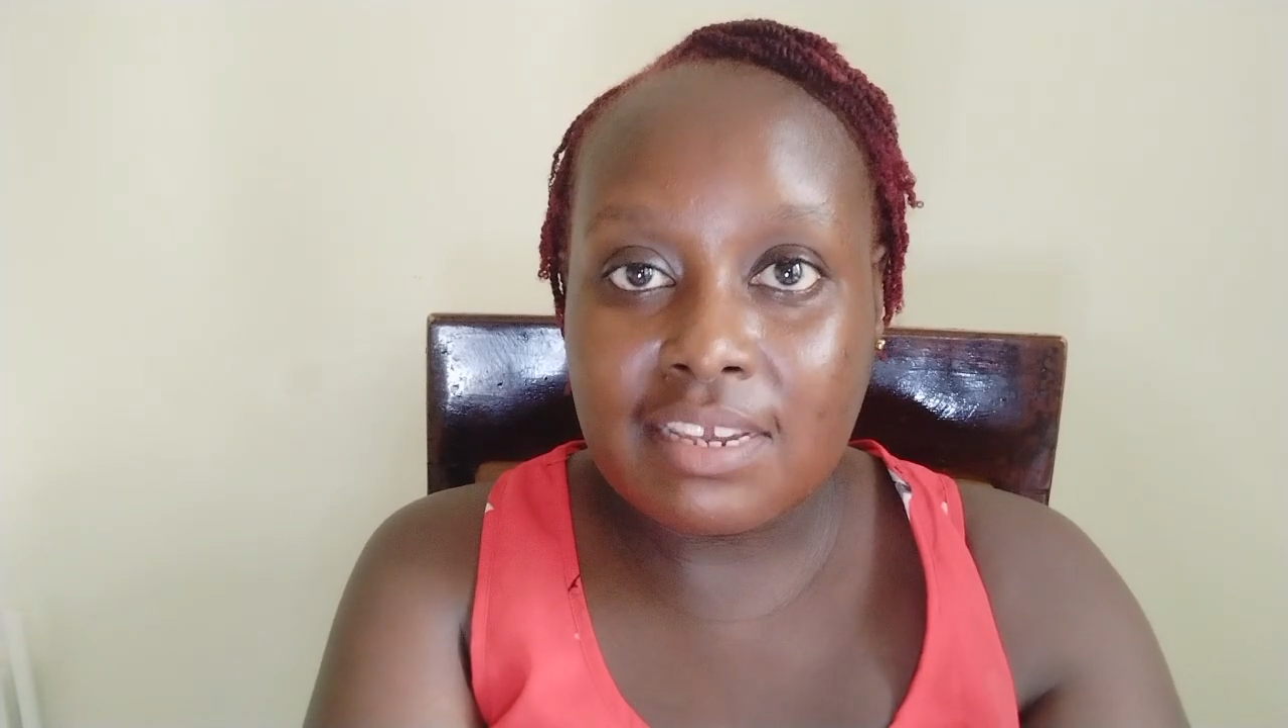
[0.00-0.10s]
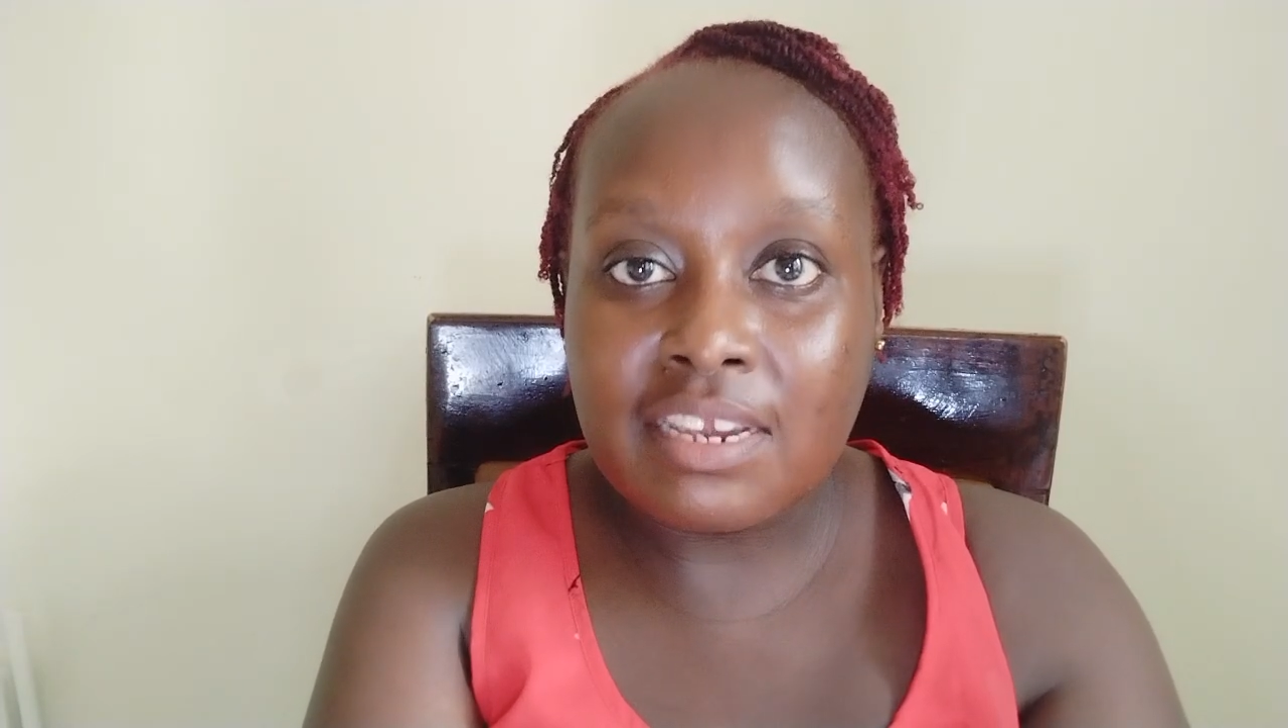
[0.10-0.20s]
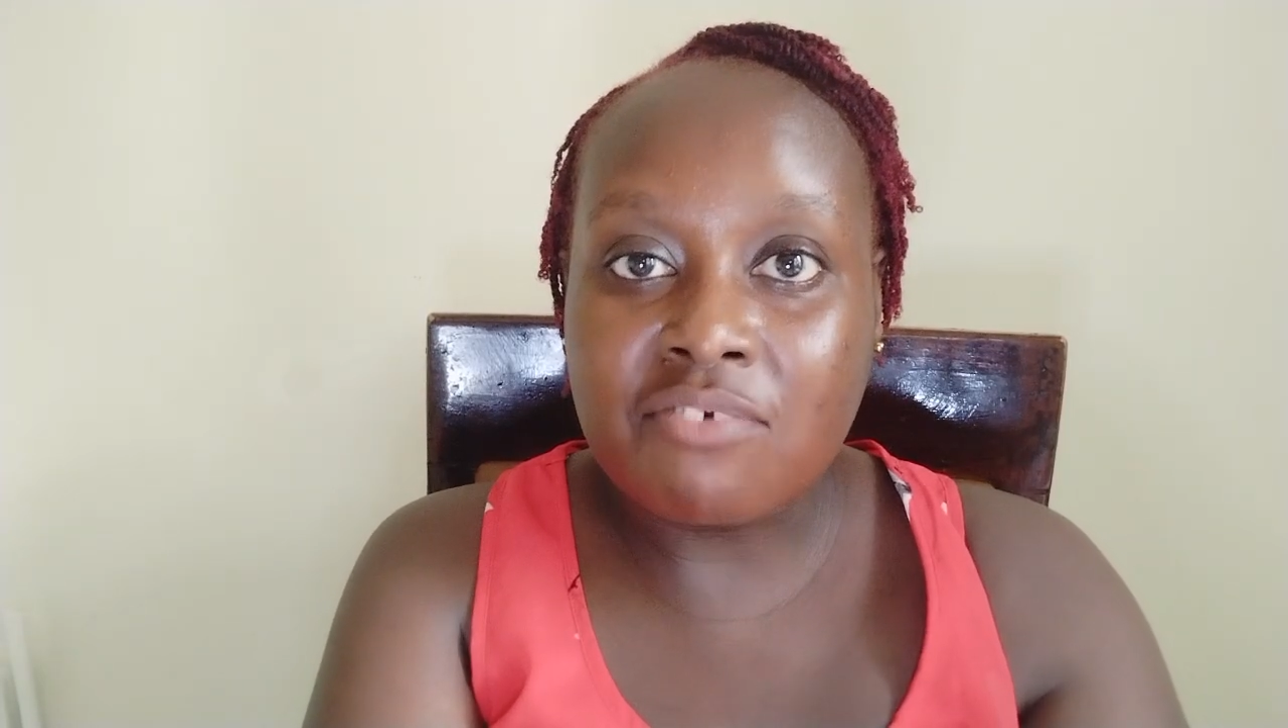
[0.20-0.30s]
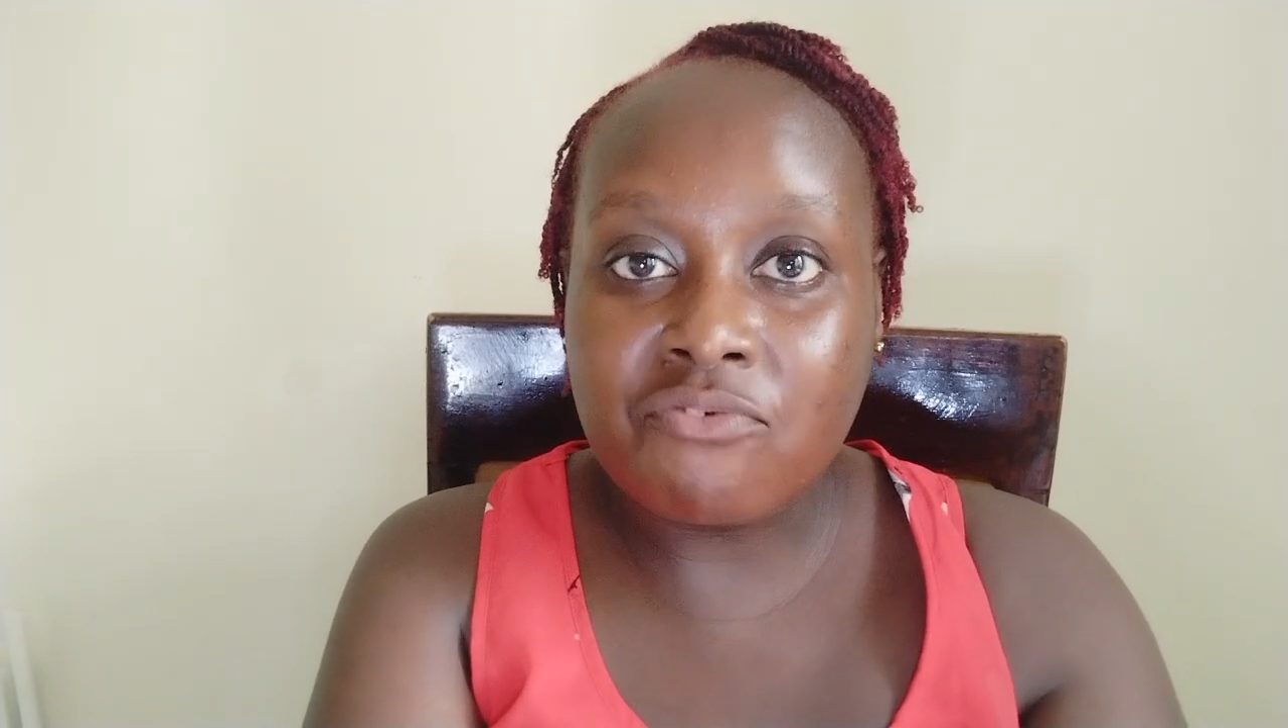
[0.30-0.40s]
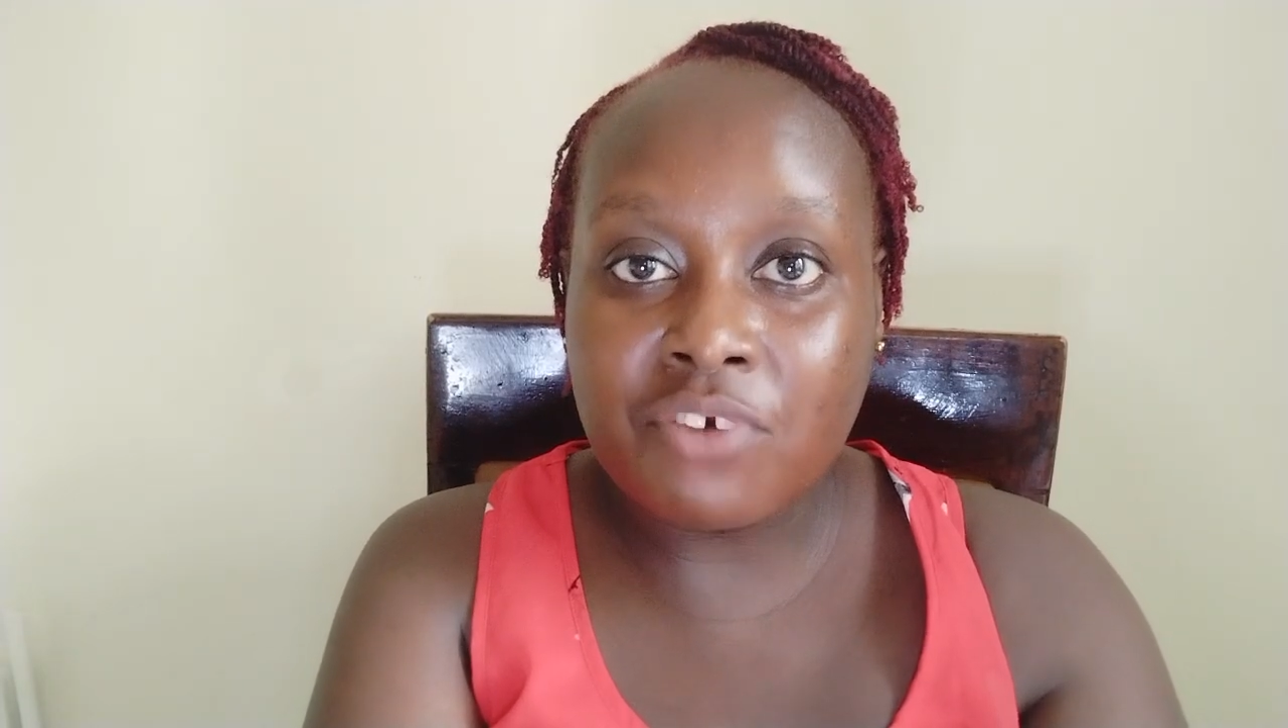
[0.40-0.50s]

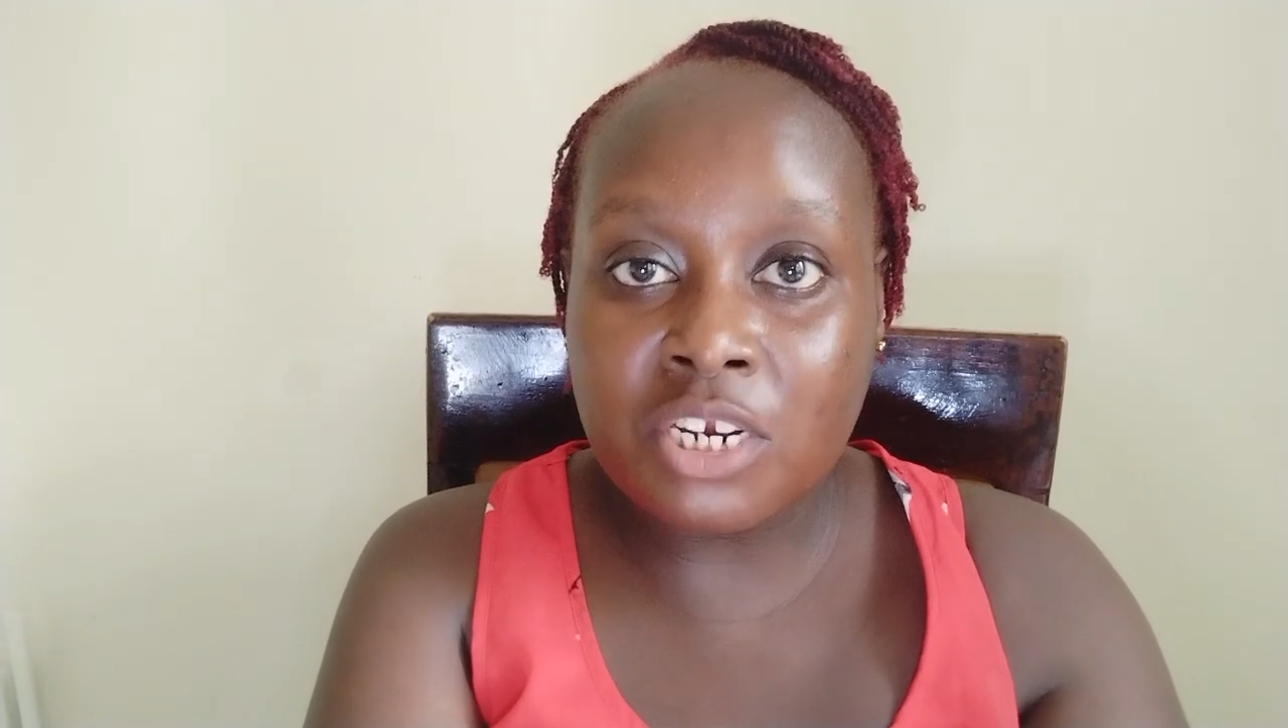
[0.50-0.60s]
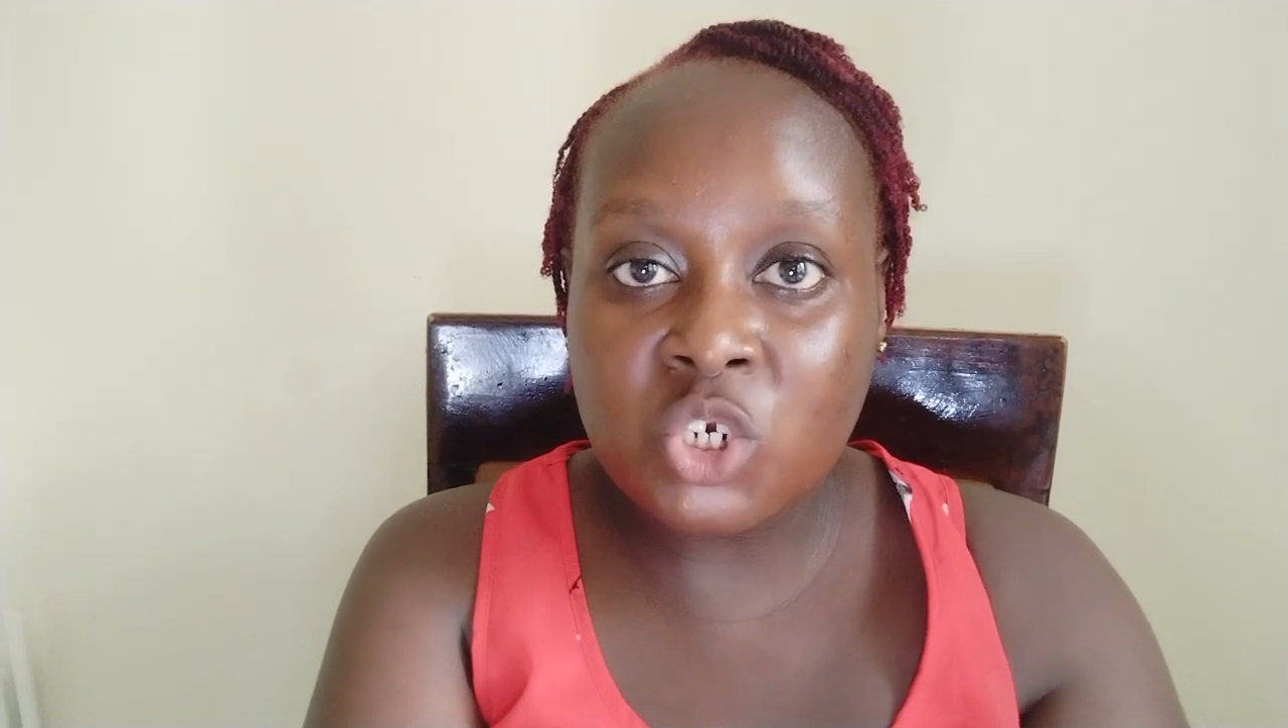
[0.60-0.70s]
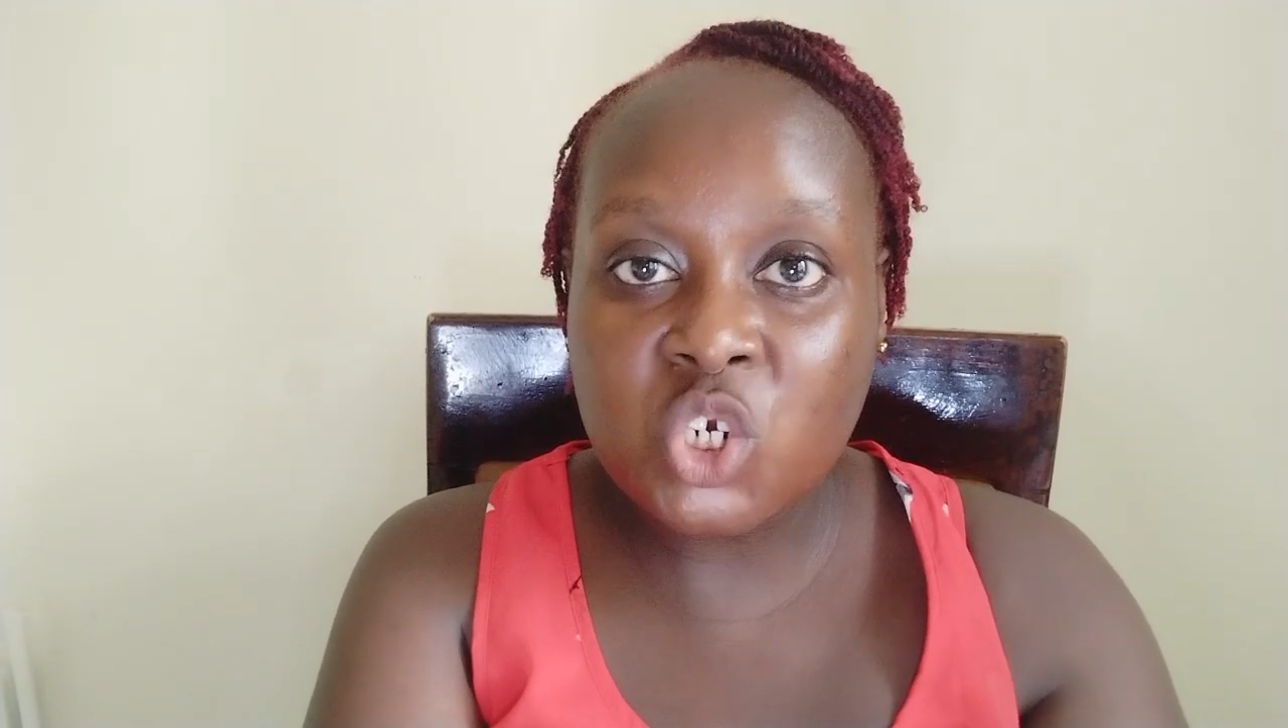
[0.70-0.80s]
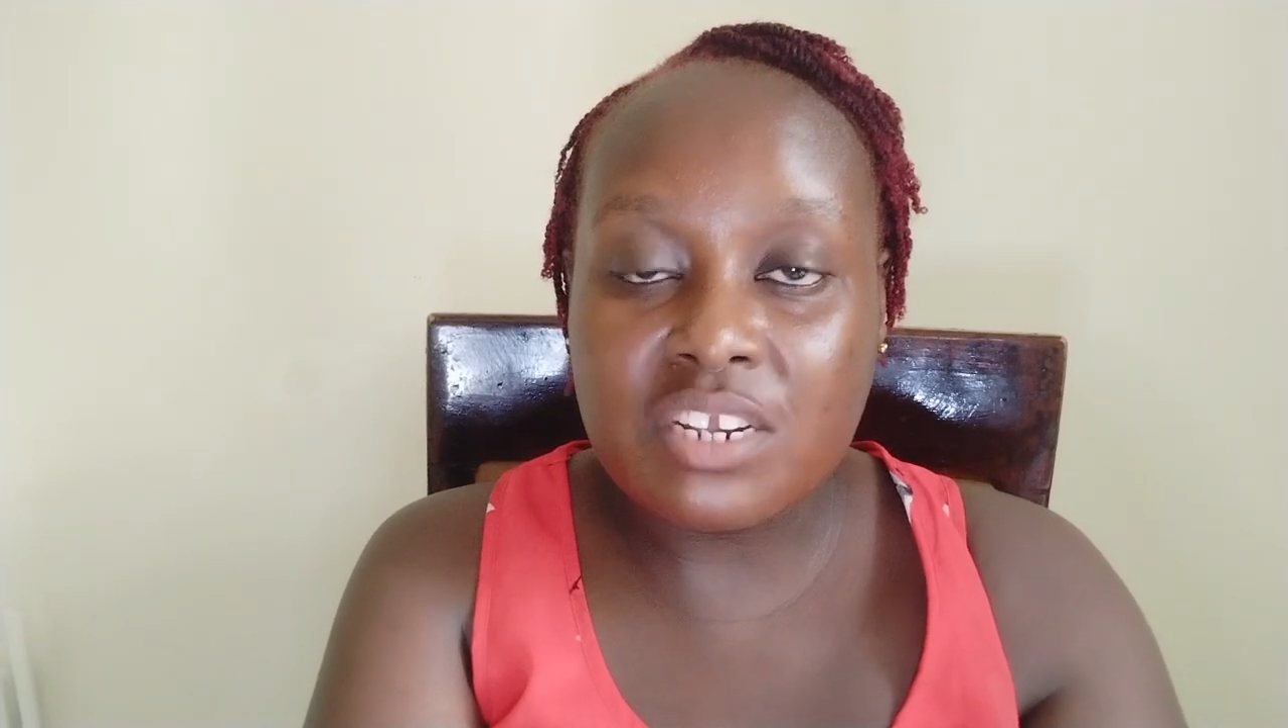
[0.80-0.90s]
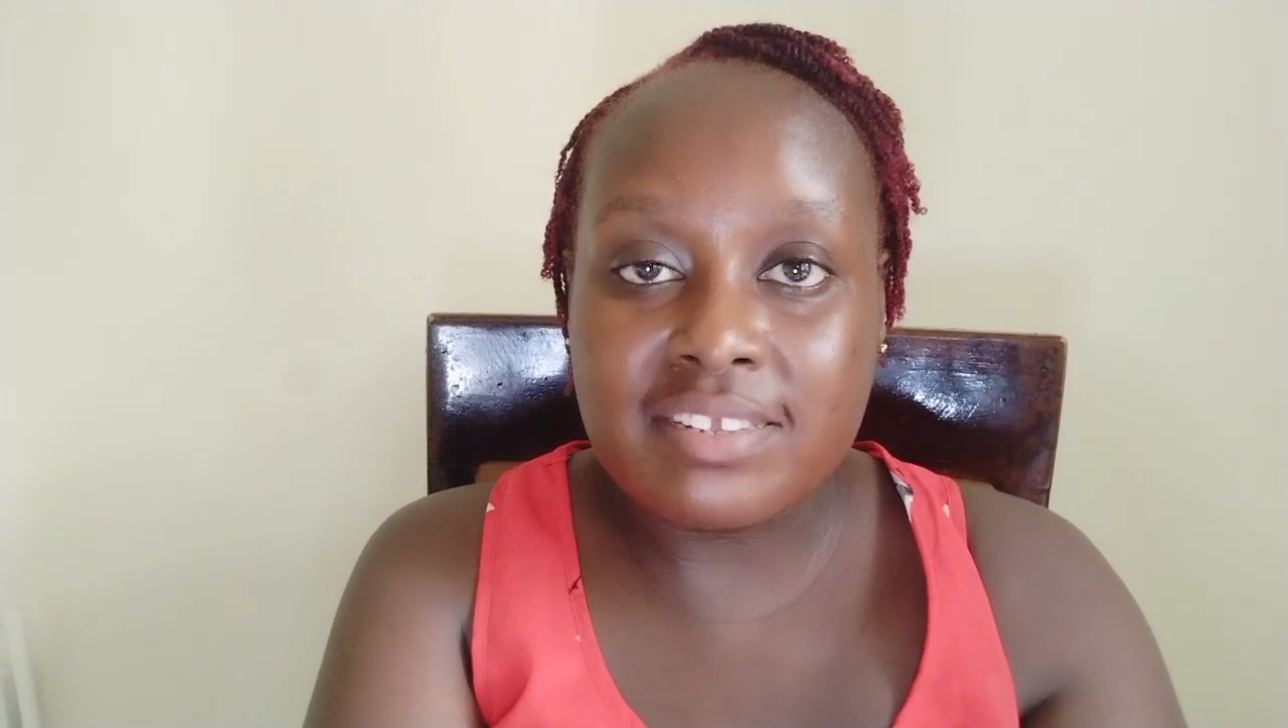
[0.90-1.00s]
in French